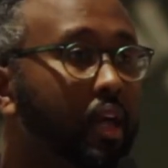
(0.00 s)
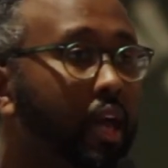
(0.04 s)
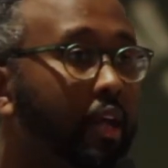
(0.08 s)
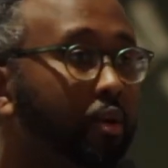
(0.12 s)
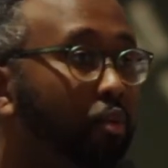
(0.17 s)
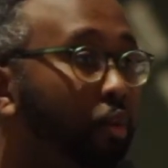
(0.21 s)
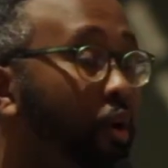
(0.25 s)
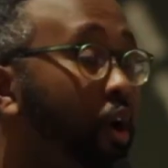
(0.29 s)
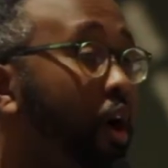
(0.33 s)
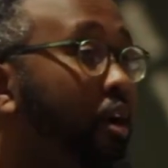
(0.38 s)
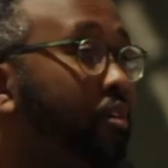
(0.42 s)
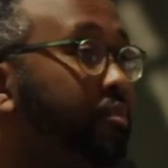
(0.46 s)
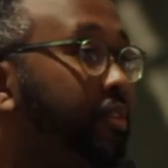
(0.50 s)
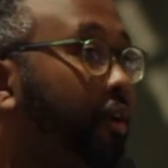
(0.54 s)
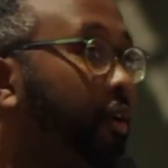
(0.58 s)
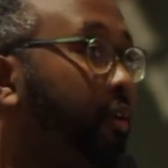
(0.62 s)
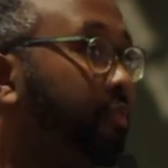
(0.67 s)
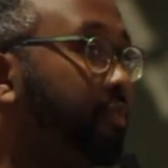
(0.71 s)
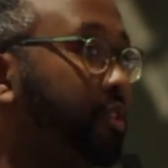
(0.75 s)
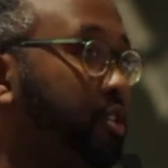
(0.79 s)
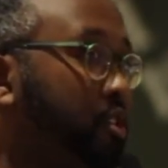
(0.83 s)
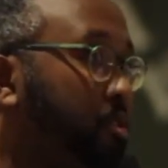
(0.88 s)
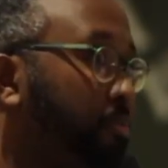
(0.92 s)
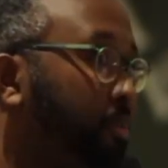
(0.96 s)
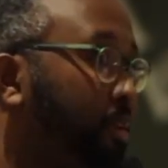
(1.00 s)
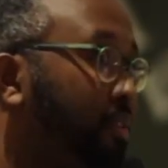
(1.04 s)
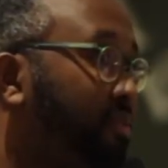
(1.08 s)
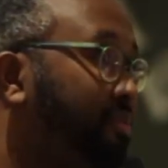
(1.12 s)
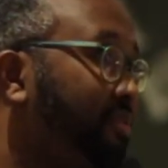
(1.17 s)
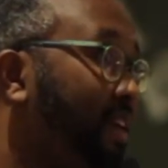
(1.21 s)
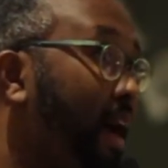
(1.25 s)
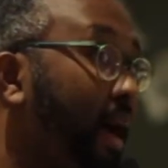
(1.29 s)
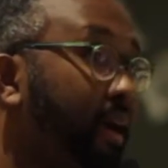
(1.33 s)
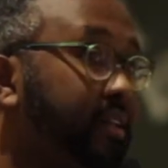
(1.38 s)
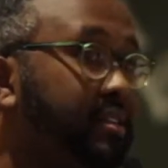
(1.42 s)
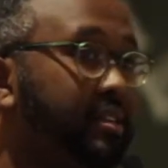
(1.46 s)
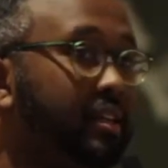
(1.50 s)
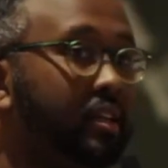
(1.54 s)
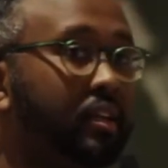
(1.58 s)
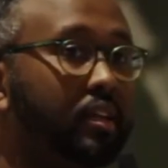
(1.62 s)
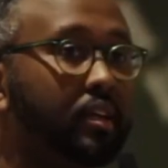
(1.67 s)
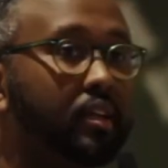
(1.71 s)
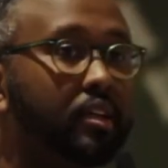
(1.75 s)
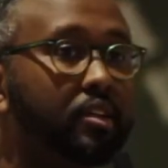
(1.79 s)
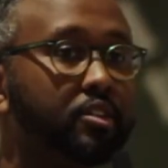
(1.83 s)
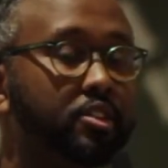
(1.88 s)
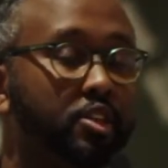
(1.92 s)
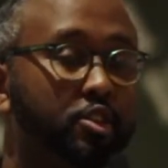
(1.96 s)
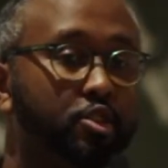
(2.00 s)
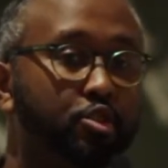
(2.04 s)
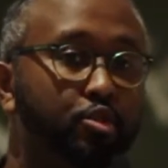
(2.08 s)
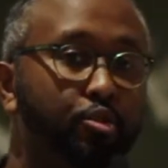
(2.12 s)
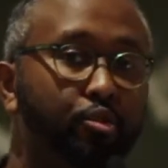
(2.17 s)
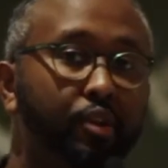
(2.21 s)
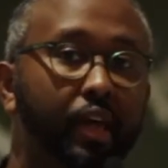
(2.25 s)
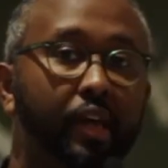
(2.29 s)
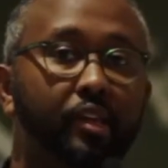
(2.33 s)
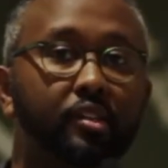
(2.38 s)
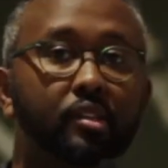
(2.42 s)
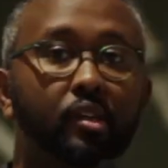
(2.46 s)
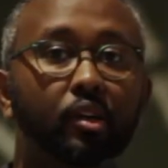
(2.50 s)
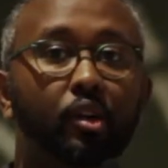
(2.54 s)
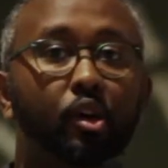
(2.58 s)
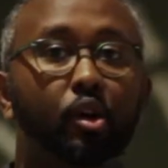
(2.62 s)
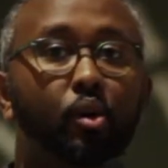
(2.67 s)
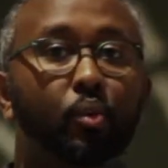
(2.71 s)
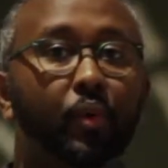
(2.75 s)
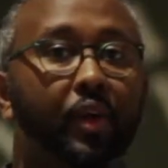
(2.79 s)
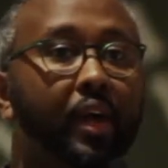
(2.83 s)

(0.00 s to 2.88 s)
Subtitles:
And we are very visible. In fact, just 2 days ago,